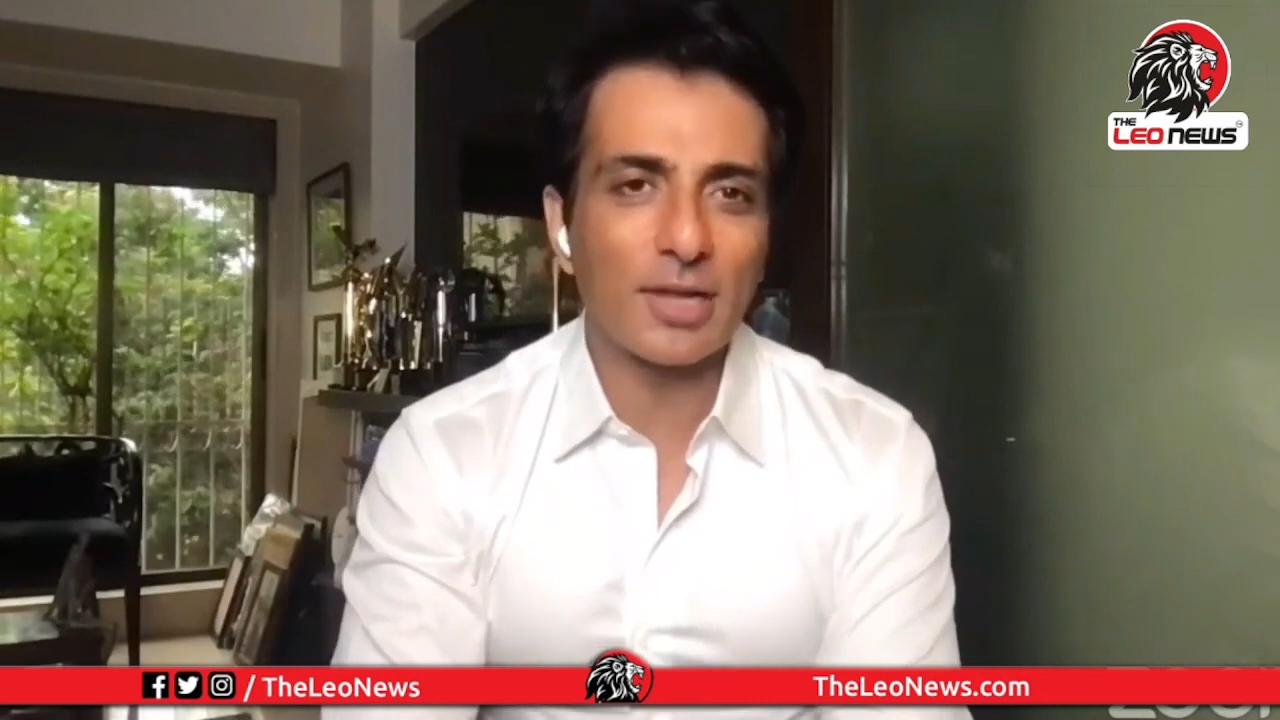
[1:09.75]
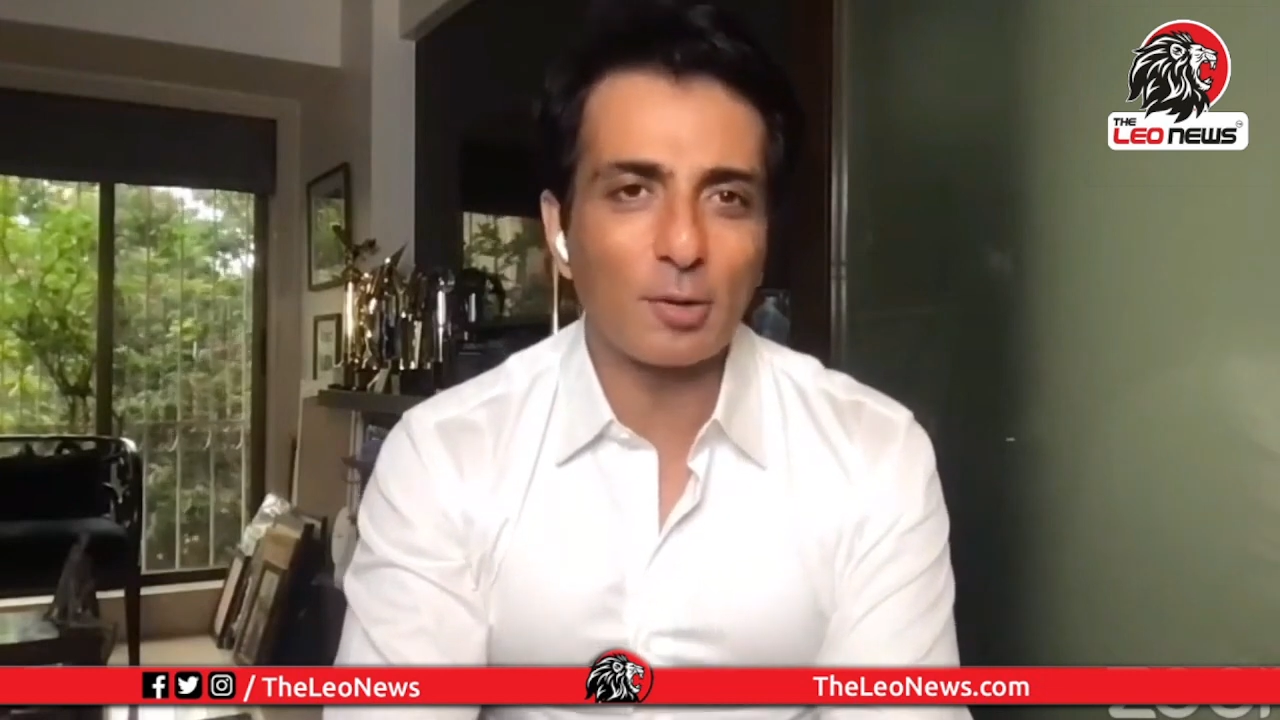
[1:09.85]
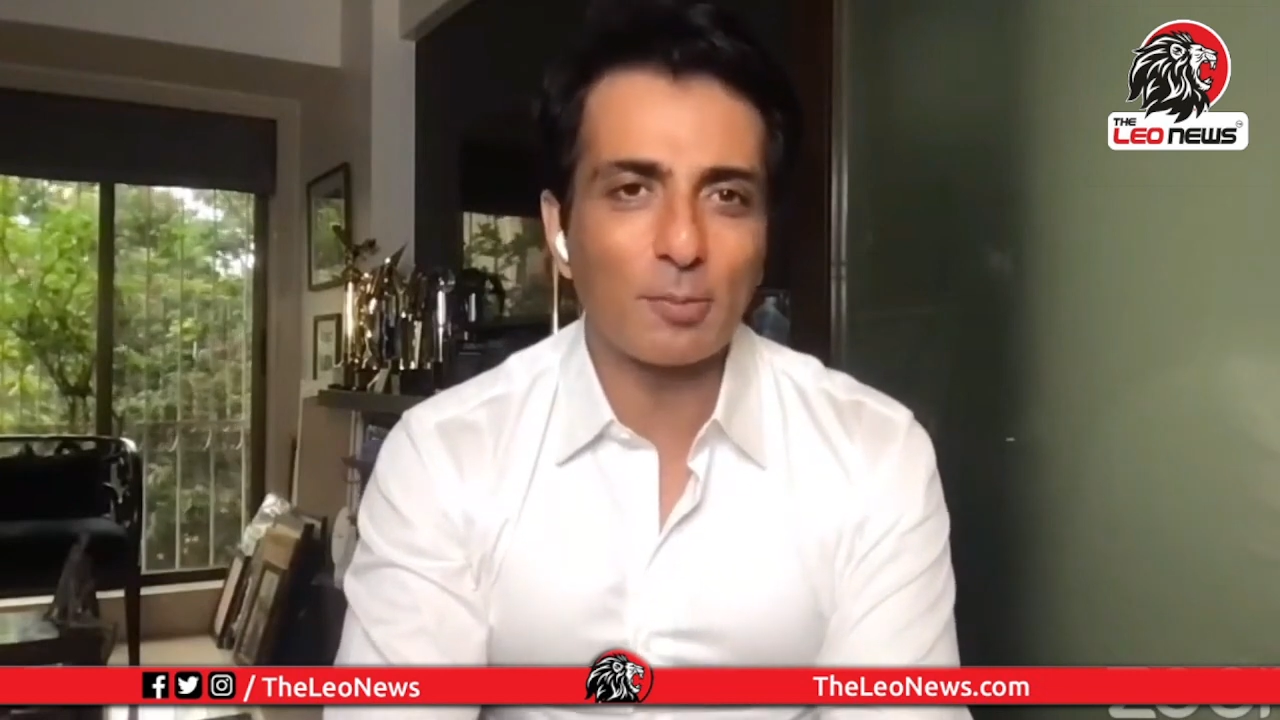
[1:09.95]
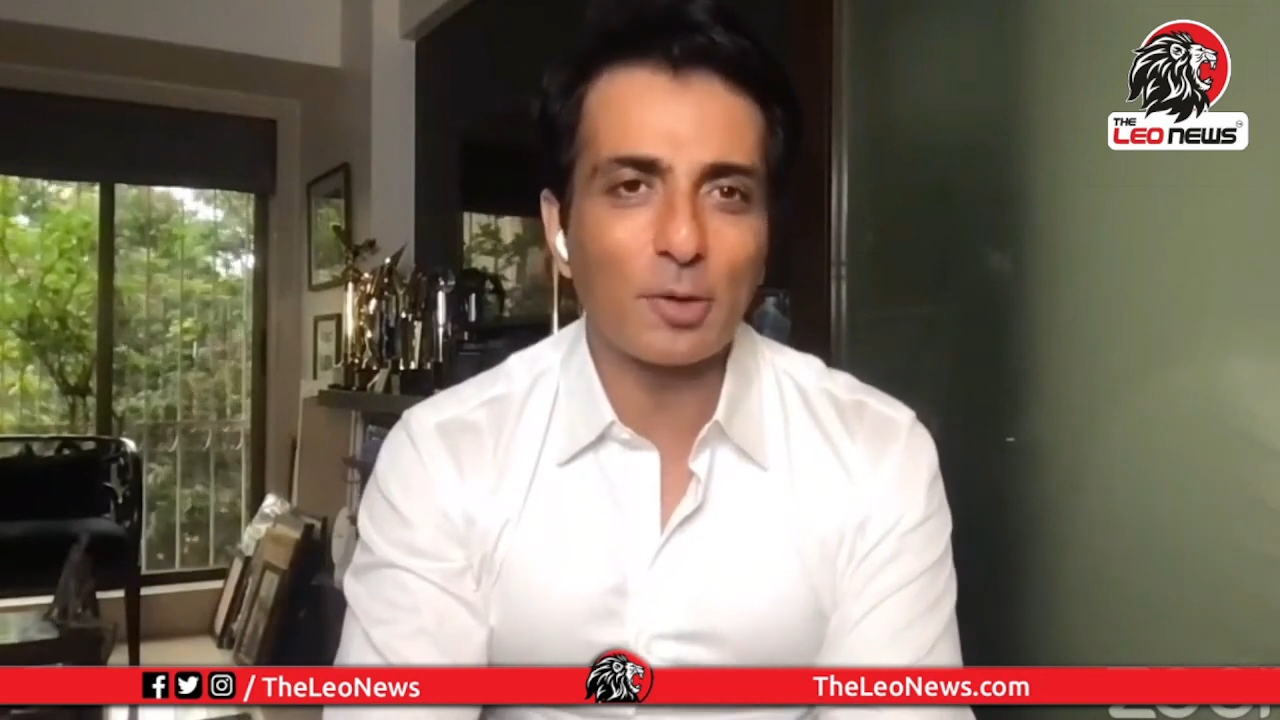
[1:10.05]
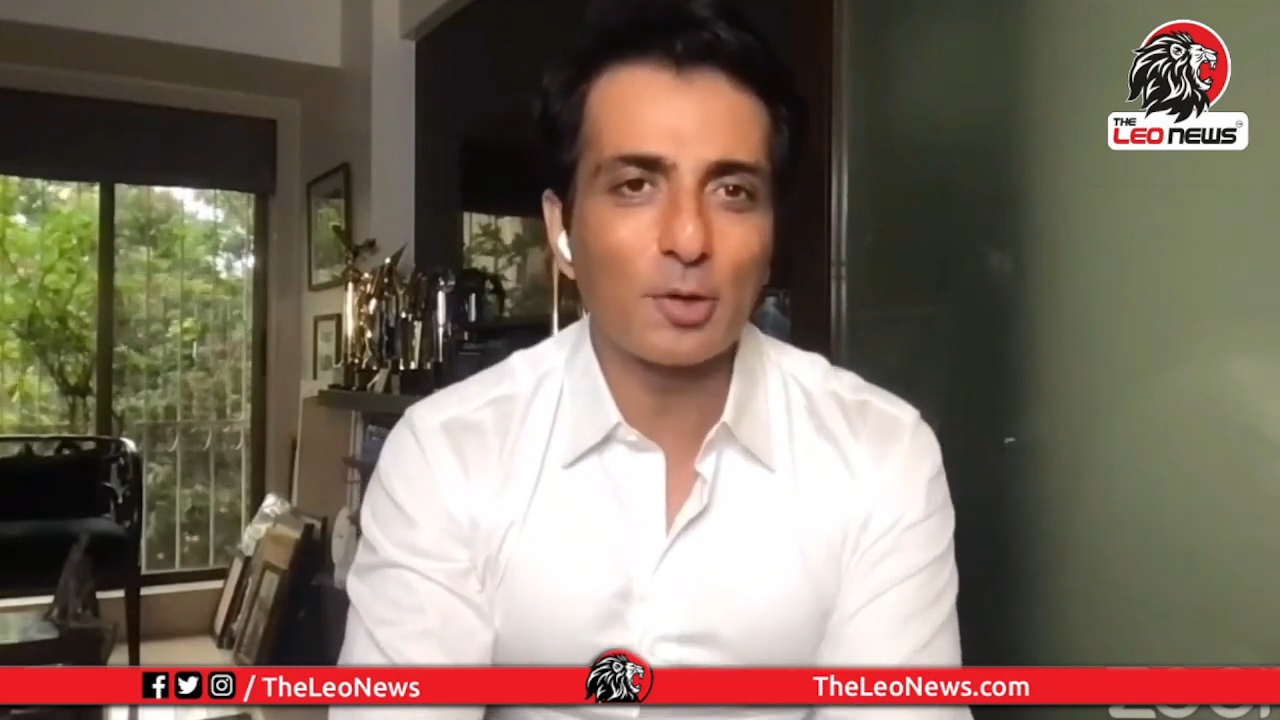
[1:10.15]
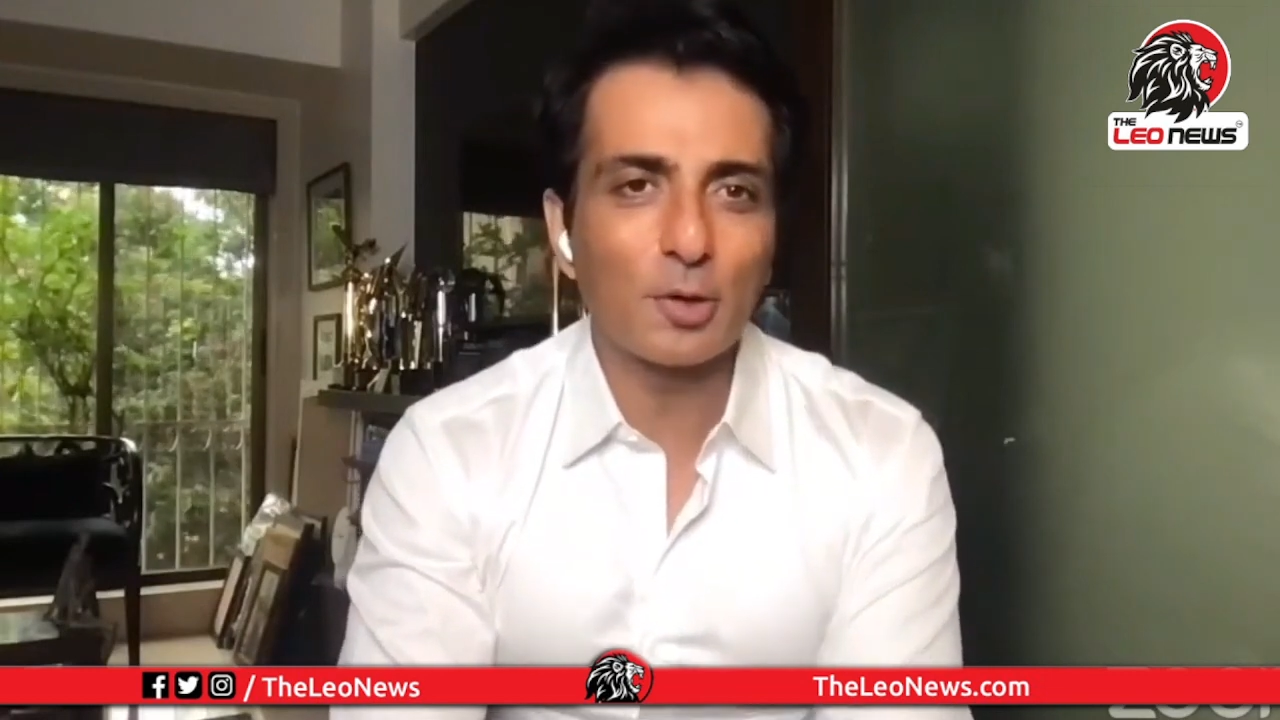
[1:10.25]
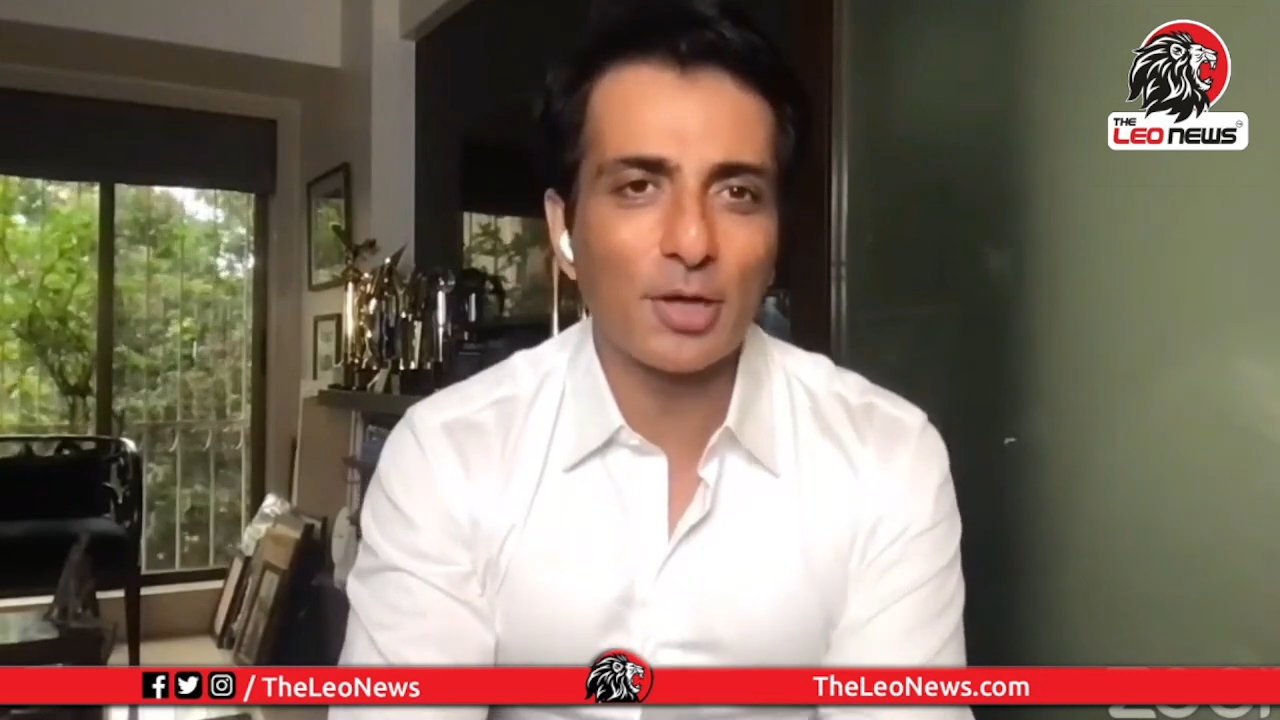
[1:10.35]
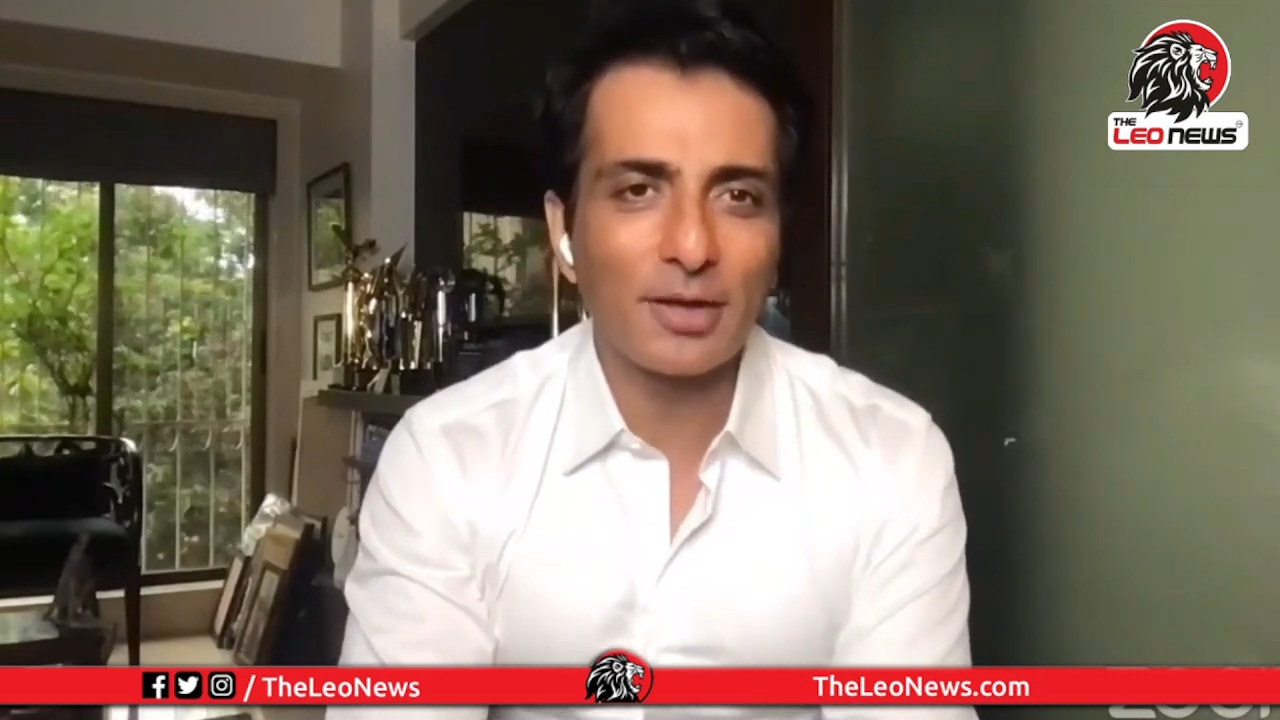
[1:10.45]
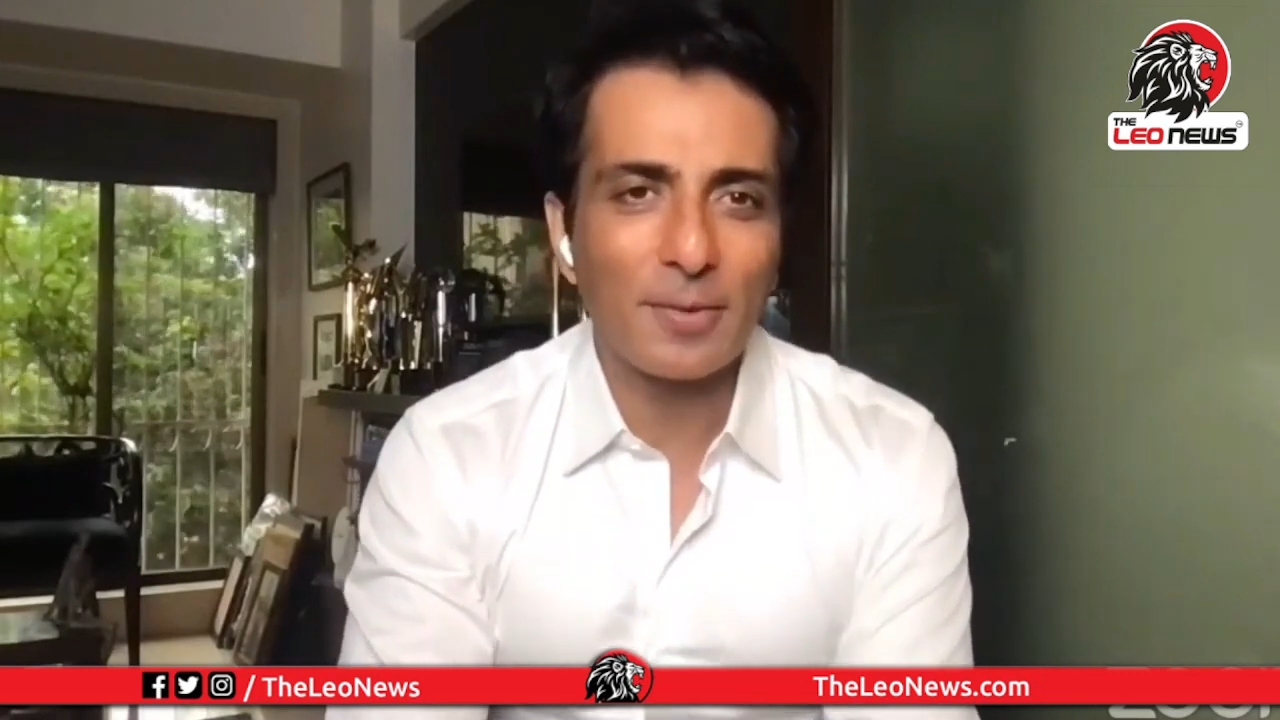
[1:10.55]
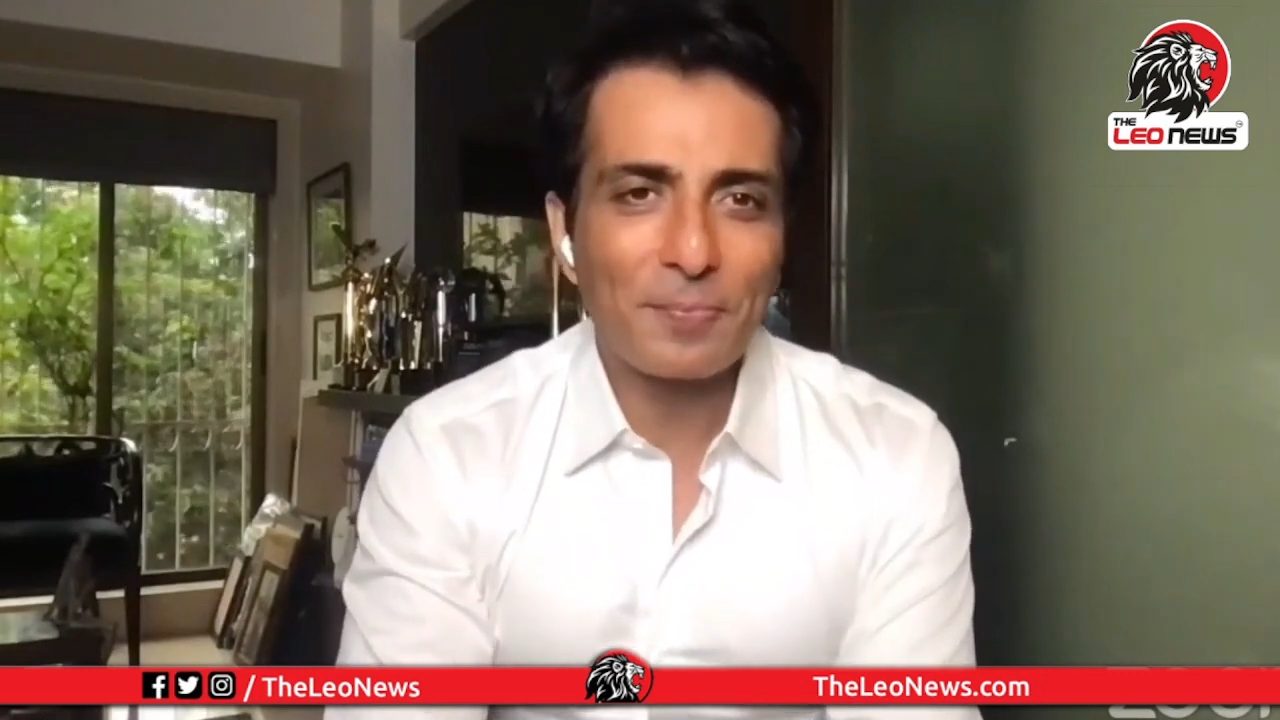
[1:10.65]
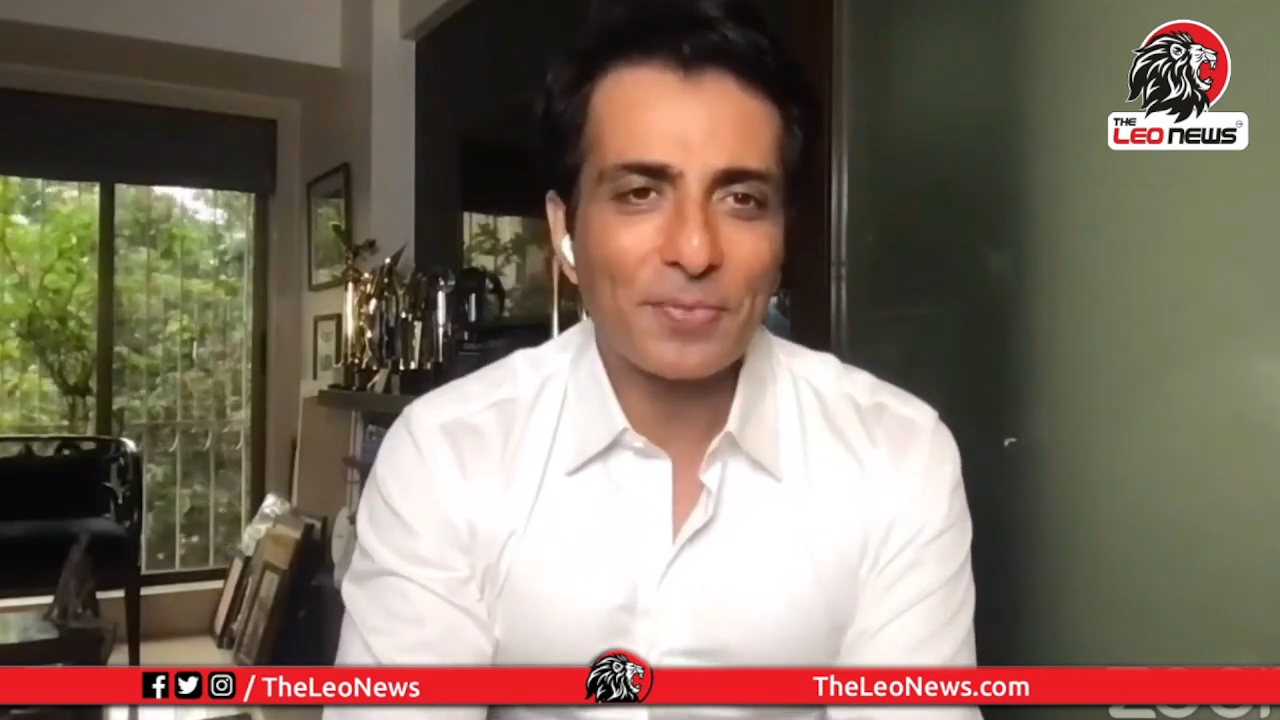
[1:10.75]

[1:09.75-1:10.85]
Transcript: that you have been doing.